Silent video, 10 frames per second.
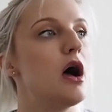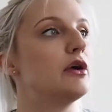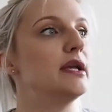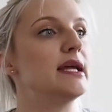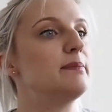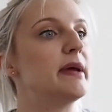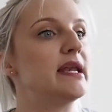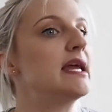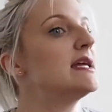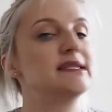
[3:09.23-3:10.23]
only
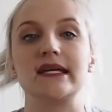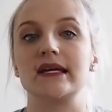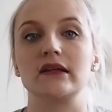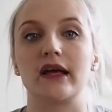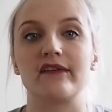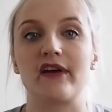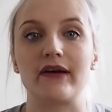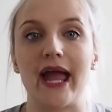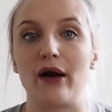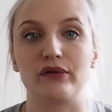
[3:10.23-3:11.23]
been eating like
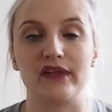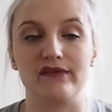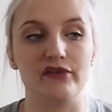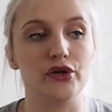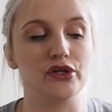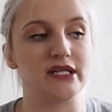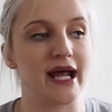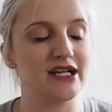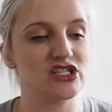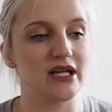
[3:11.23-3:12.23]
very healthy food, and
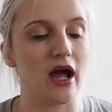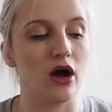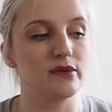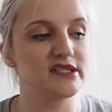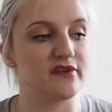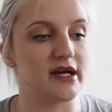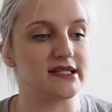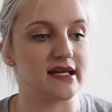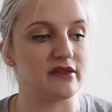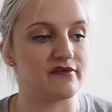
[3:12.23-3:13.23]
actually I was
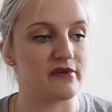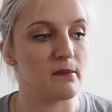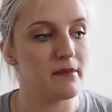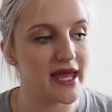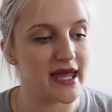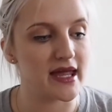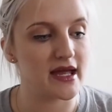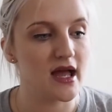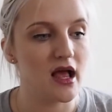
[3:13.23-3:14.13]
finding that for me